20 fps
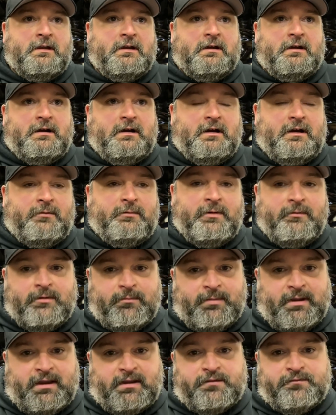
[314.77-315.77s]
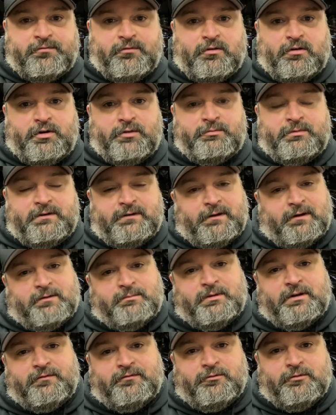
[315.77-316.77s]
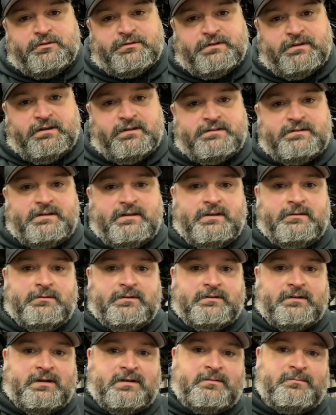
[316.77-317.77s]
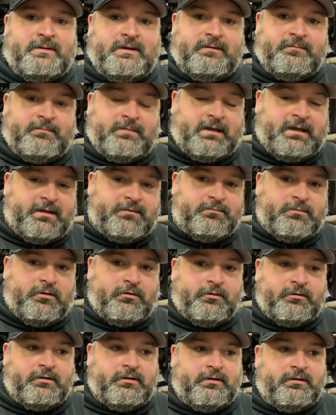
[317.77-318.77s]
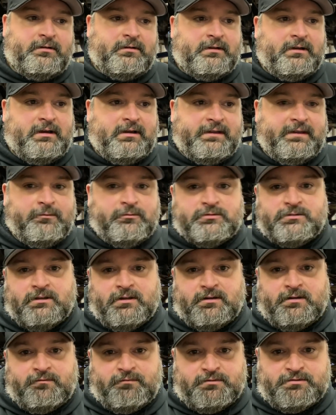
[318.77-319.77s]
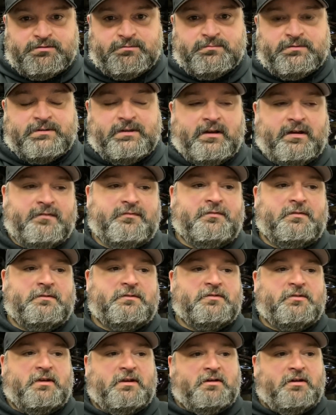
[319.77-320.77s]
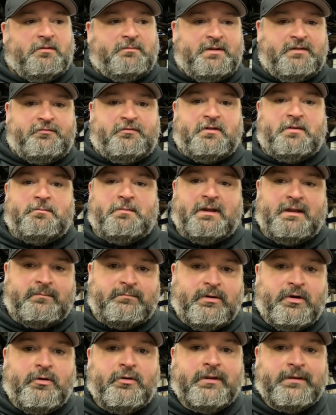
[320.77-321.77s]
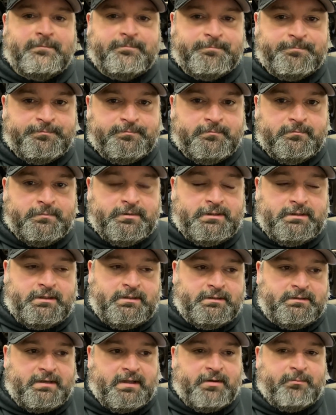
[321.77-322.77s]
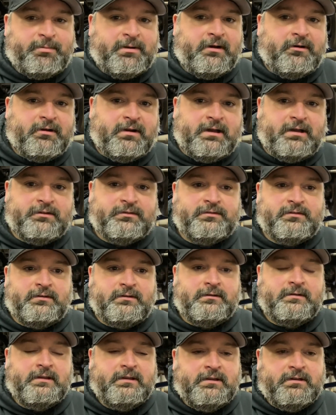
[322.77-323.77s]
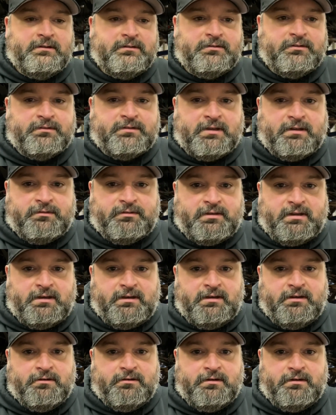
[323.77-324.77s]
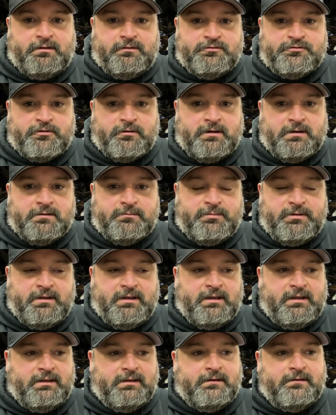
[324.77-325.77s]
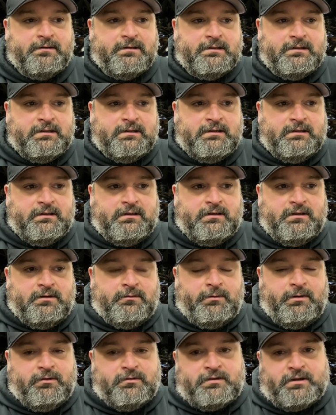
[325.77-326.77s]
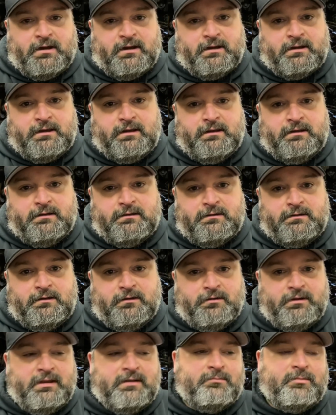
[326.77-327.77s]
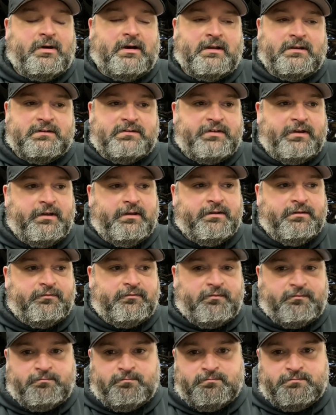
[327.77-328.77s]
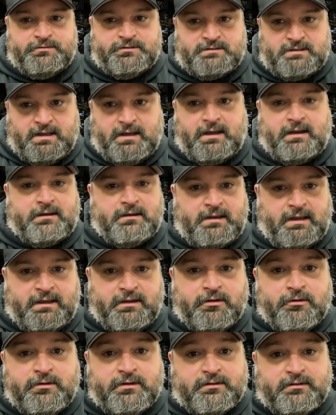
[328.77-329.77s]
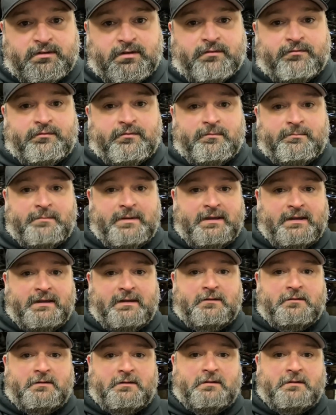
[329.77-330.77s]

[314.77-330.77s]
we went back and forth. We talked about a 460. We talked about a mod motor. He was looking for some stuff. And so I called my friend Mike Bowen down at Powerhouse and just outside of Erie in Girard, PA. And we were talking. You know, he had bought a ton of stock Coyote stuff from me